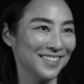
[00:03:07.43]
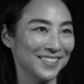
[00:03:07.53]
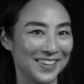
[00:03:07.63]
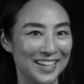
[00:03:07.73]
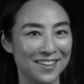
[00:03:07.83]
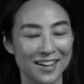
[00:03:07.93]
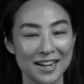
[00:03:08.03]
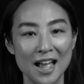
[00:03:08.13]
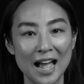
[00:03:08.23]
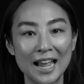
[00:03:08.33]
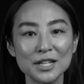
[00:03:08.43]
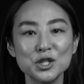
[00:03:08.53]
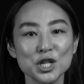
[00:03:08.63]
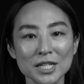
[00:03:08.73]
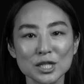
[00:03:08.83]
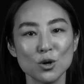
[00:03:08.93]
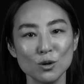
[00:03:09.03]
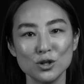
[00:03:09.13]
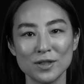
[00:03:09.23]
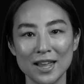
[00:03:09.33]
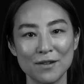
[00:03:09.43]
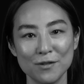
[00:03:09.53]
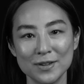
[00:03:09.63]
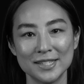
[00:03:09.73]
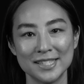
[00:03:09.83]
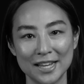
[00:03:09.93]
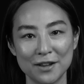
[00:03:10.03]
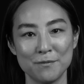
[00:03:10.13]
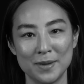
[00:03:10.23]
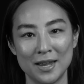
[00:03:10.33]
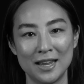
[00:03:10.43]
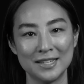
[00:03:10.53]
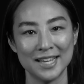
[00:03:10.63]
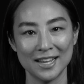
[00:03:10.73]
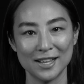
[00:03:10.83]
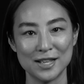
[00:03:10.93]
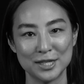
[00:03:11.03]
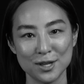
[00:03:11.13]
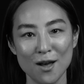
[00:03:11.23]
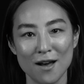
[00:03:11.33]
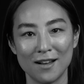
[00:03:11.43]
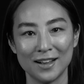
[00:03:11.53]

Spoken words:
Oh my God. I just told you that everyone's sick of me singing this song.